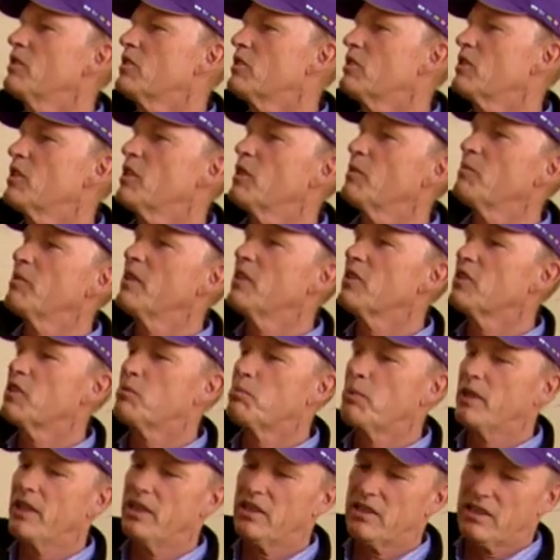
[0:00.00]
suffered
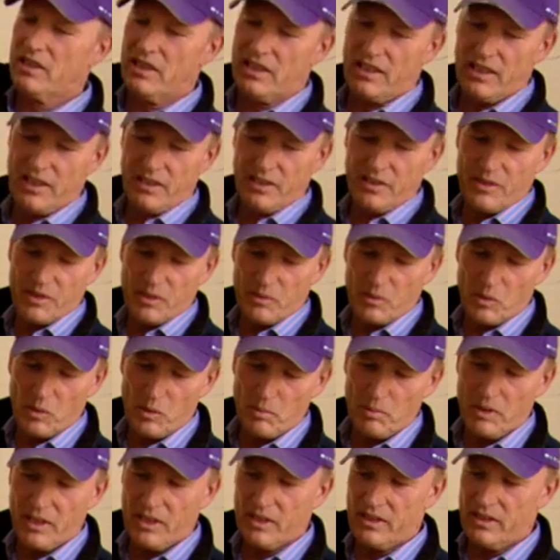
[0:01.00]
some ill luck in
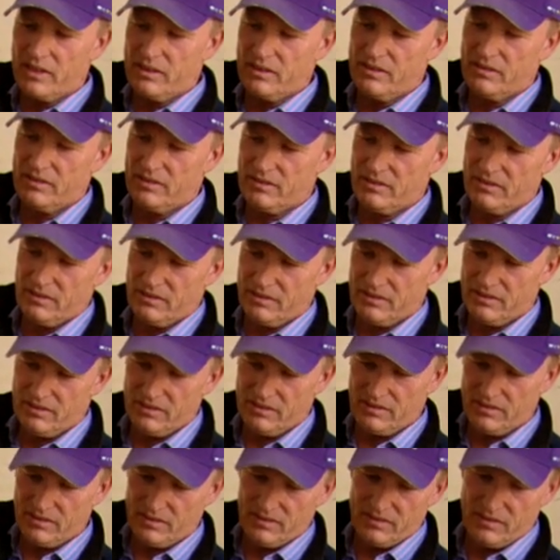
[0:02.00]
running before finishing
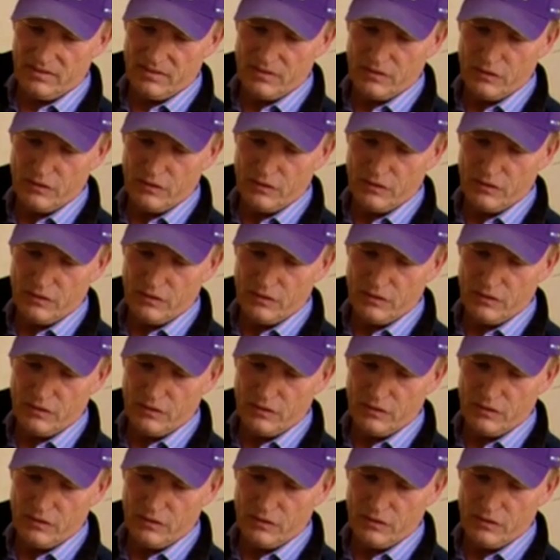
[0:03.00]
fast.